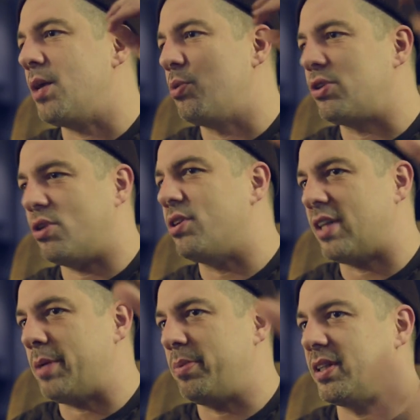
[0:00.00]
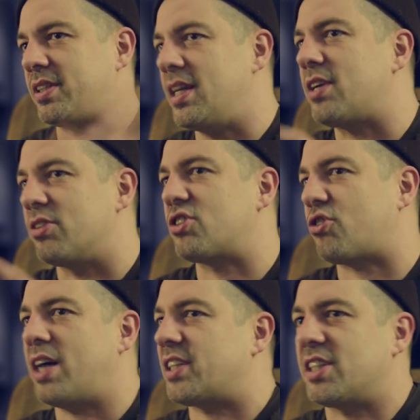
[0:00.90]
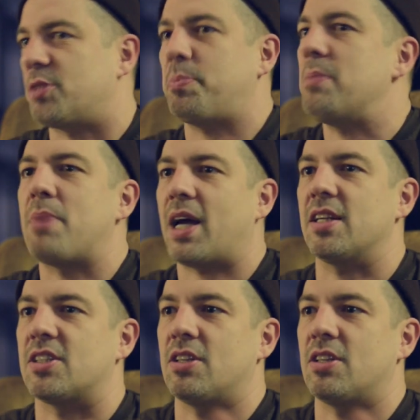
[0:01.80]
They were turntablists. They could scratch and spin back and